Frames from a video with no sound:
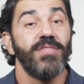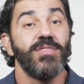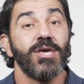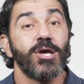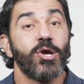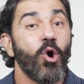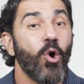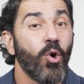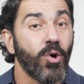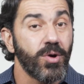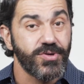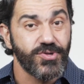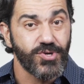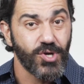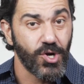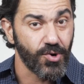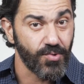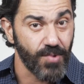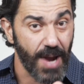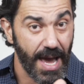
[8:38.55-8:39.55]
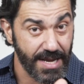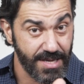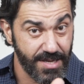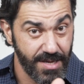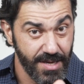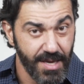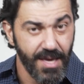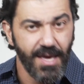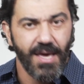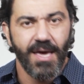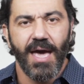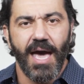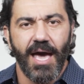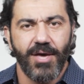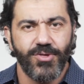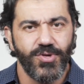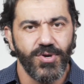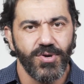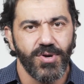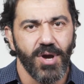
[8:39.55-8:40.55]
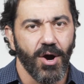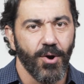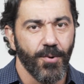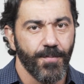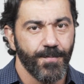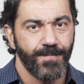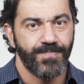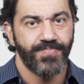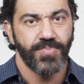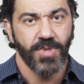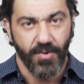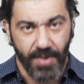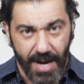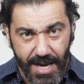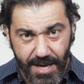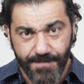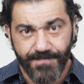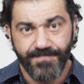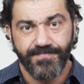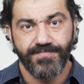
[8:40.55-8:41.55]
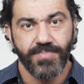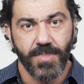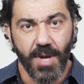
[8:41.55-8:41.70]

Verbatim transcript: and then course correct as you go, right?